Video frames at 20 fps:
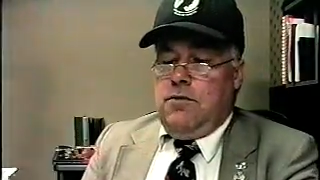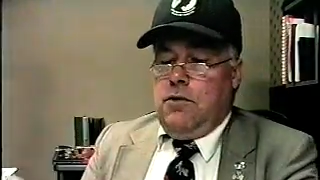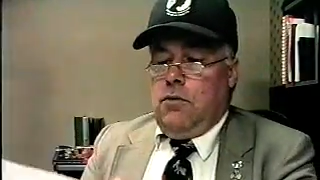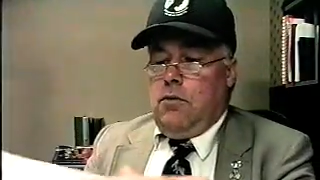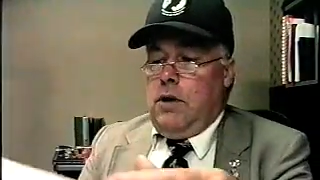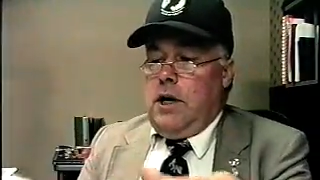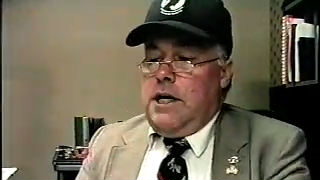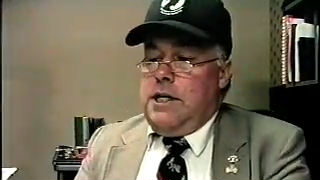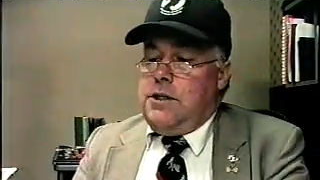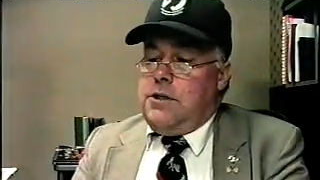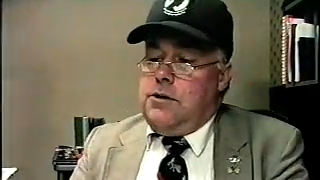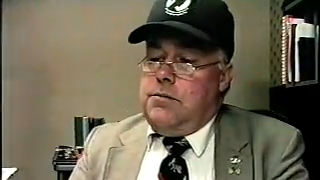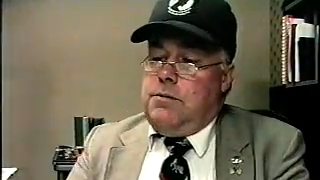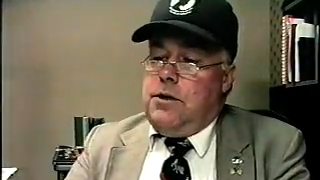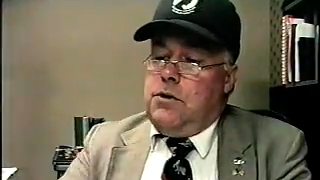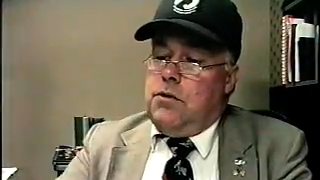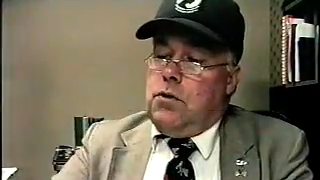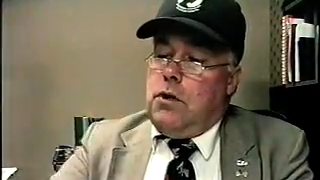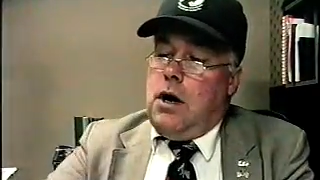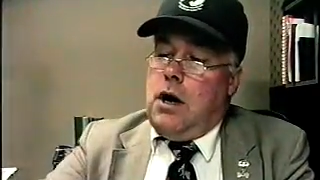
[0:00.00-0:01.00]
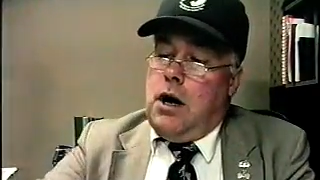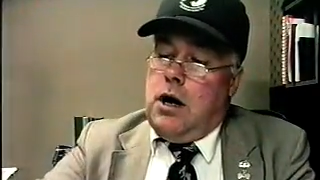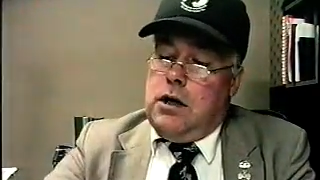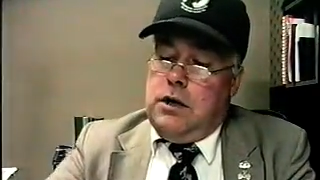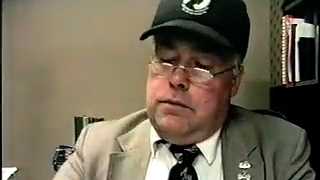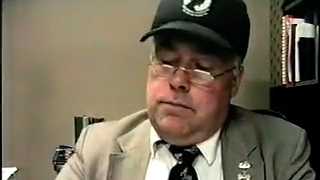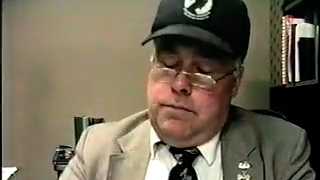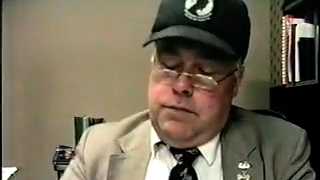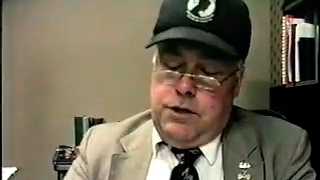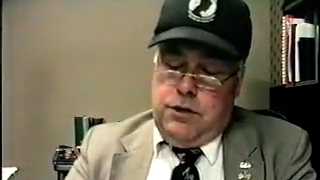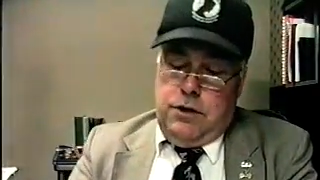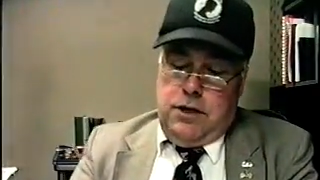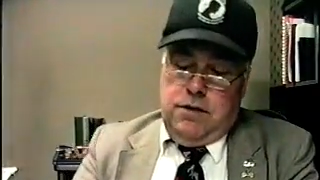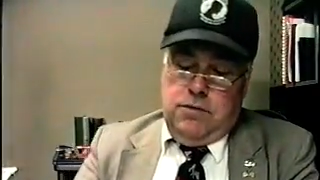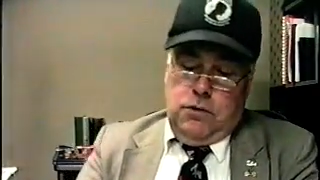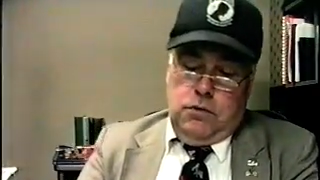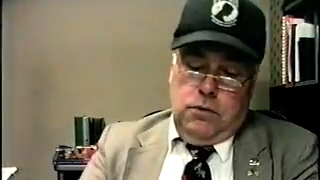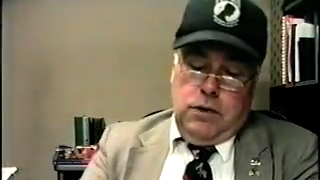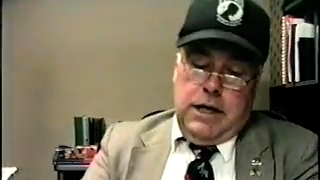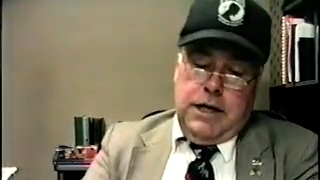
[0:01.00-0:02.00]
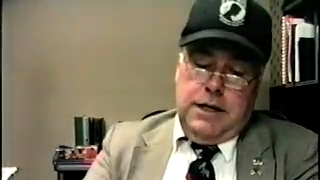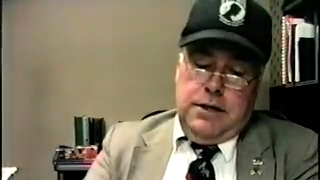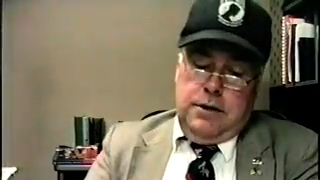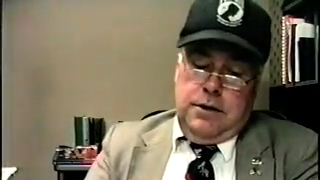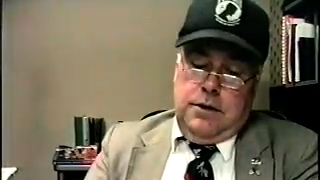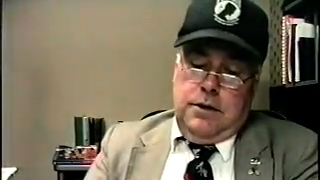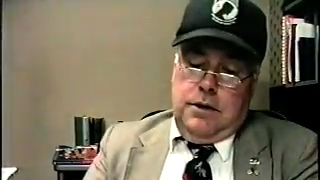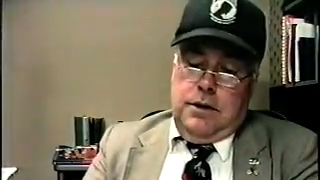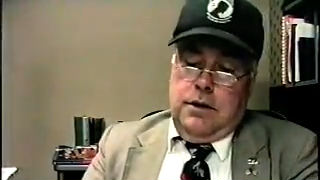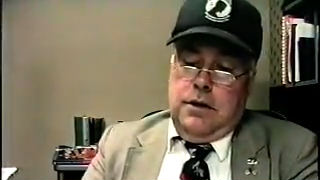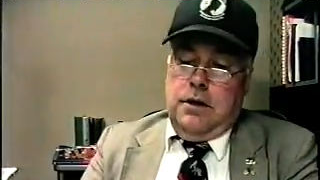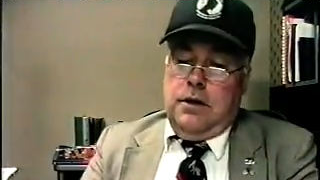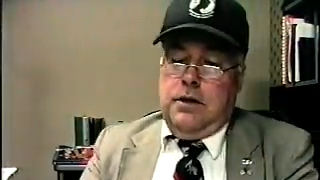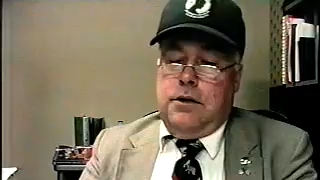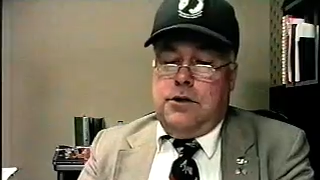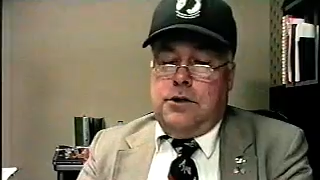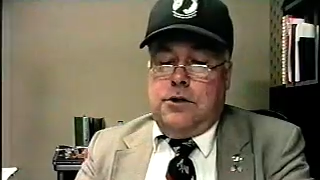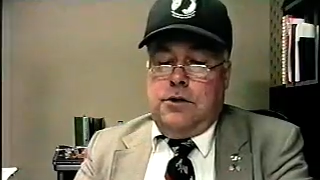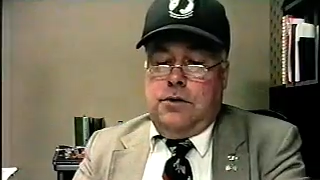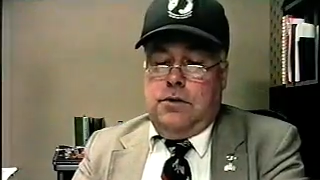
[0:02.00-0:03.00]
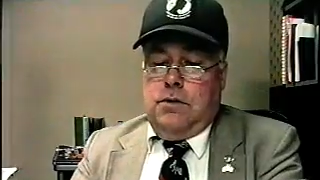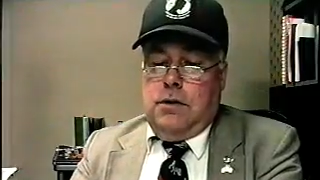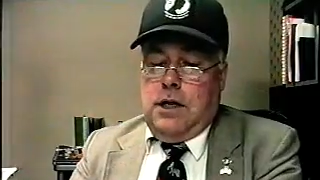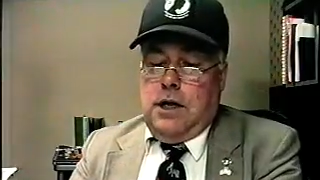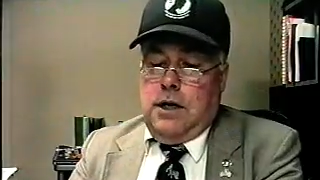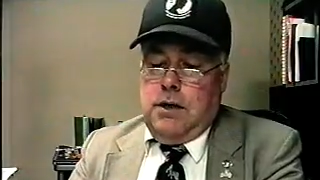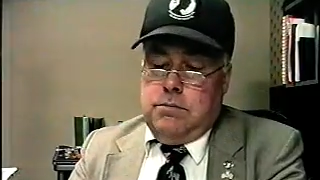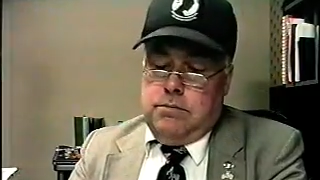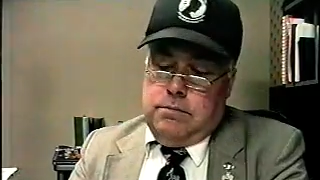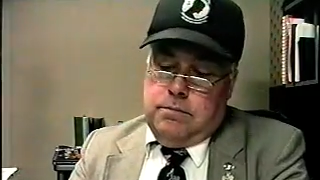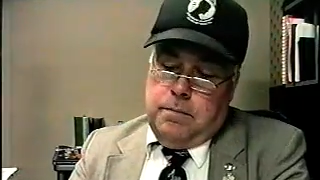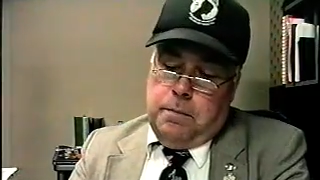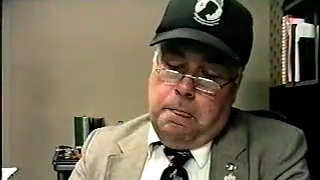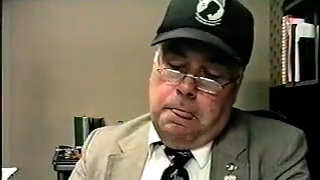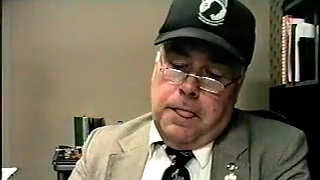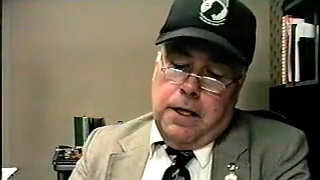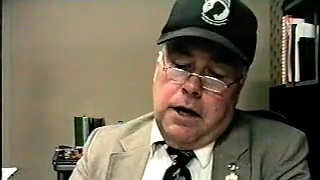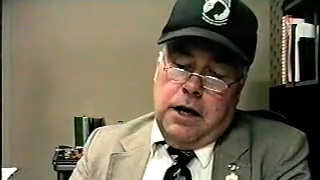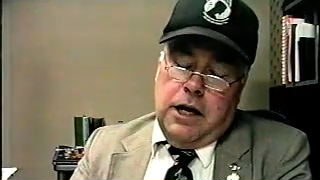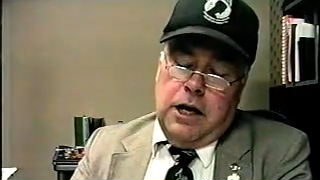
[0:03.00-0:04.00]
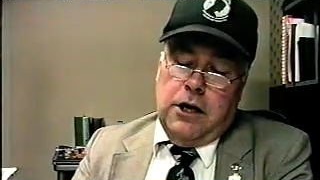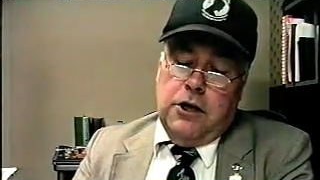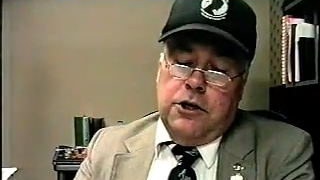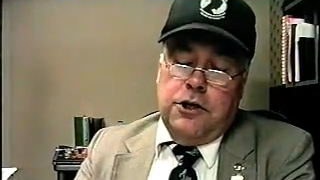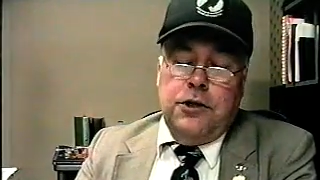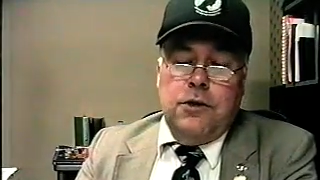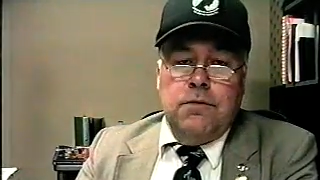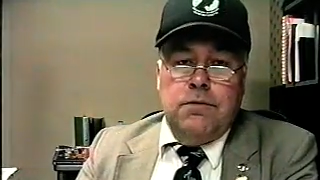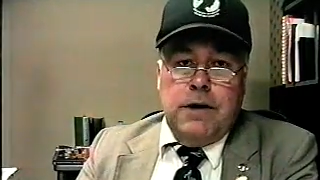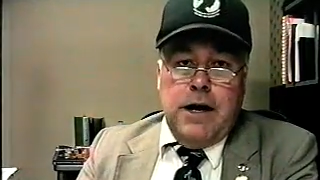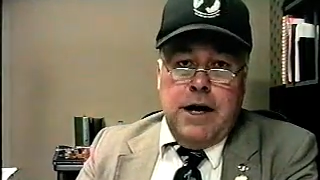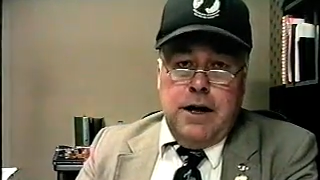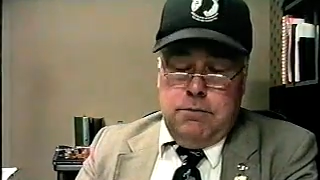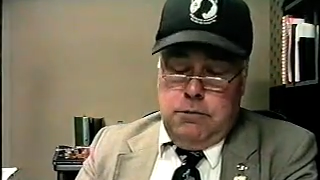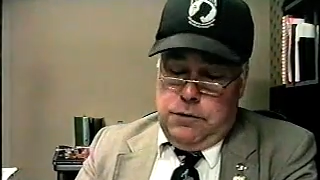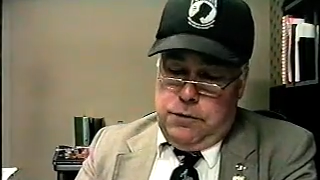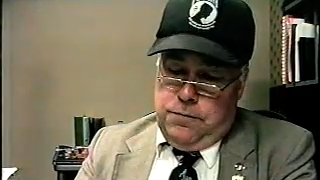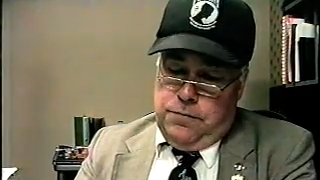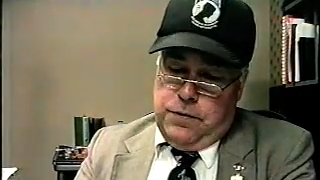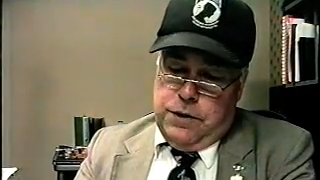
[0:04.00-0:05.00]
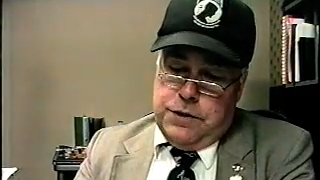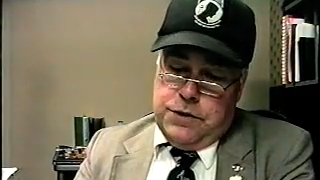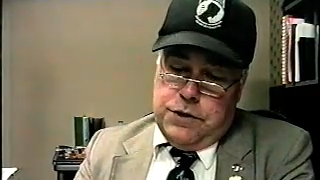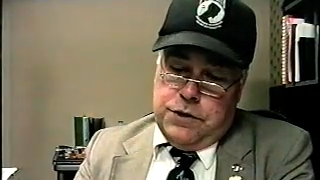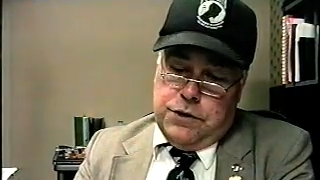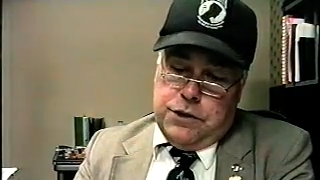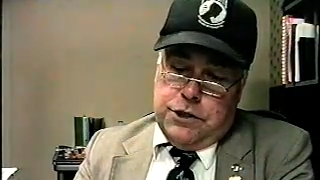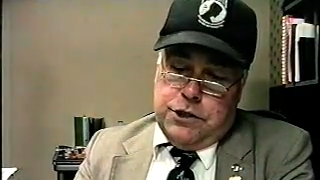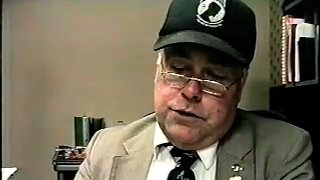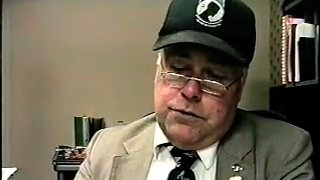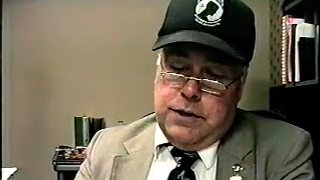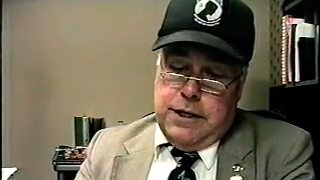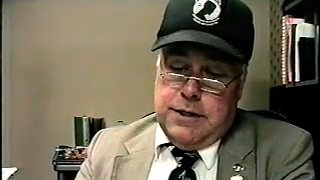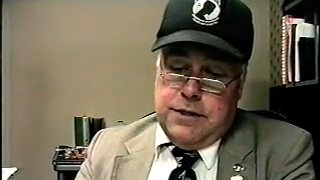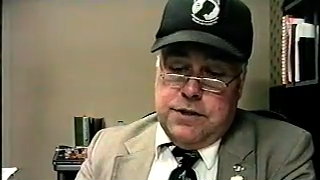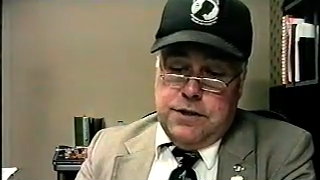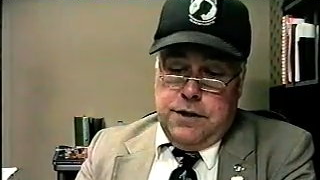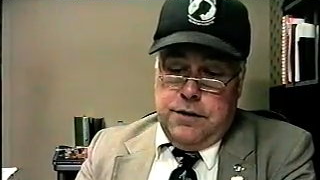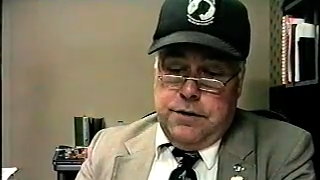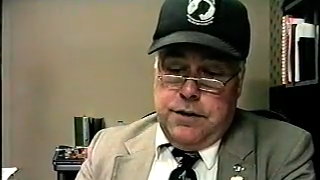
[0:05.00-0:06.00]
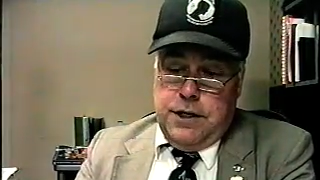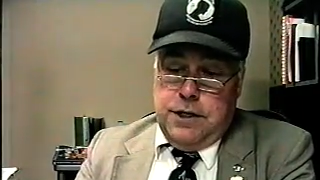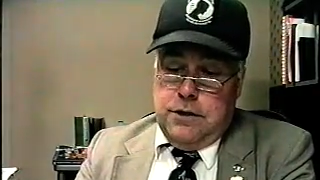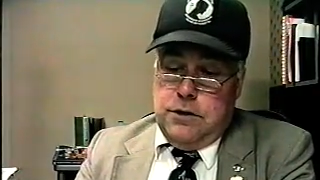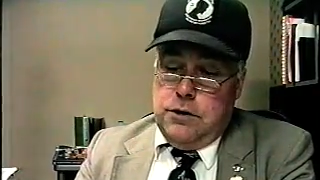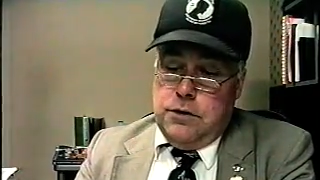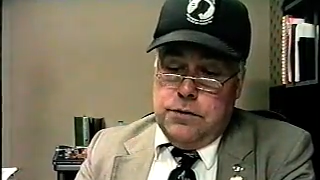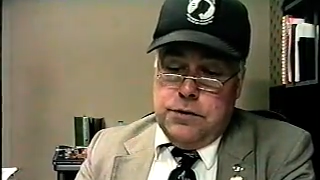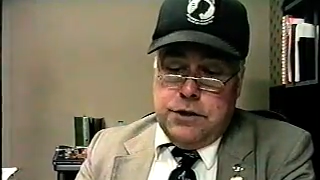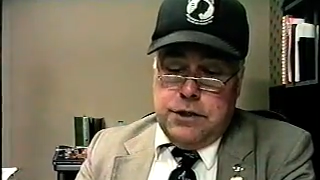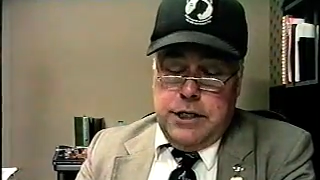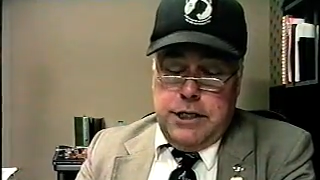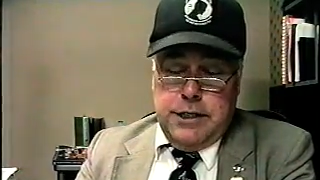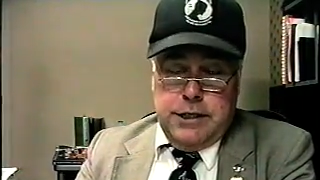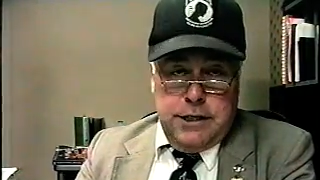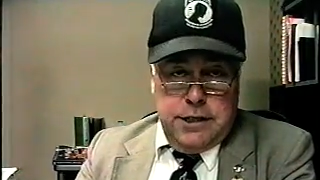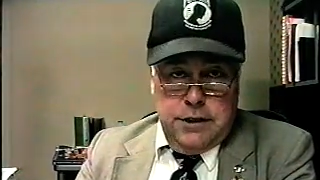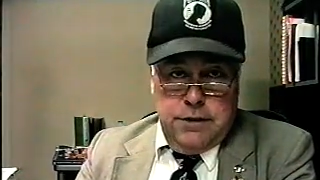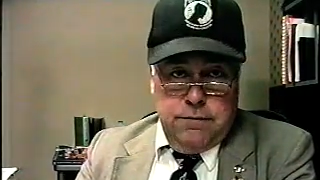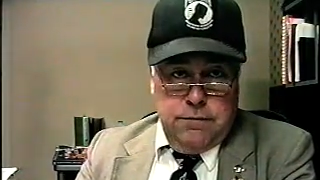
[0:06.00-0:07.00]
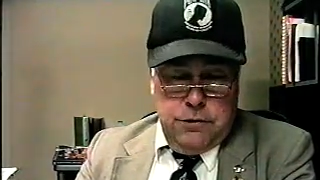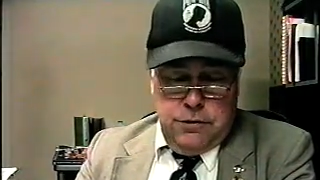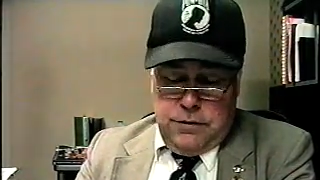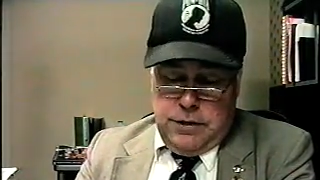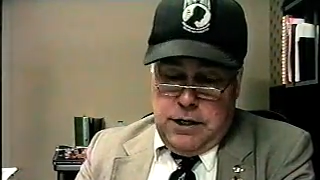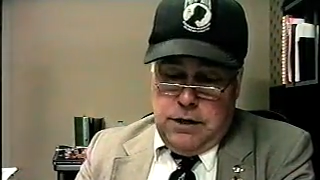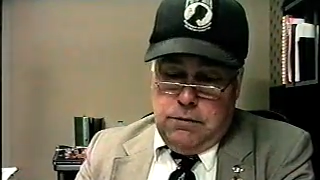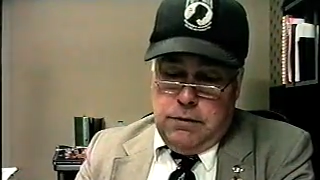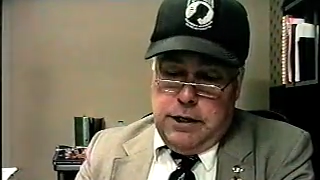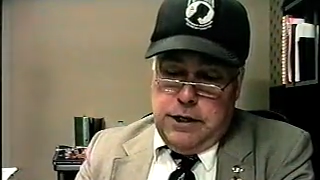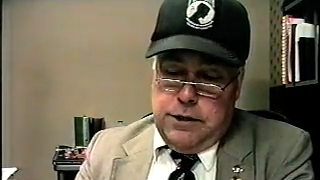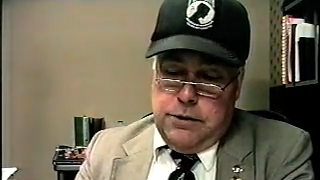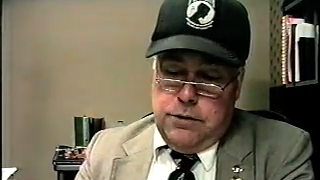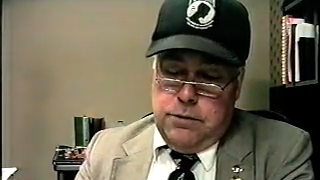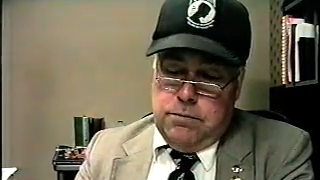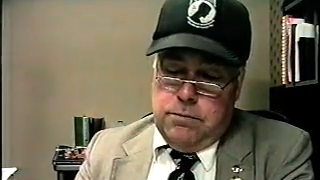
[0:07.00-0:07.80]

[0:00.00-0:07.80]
a right to be wrong. You have a right to enter your viable defenses that you honestly think. No state can convert that right into a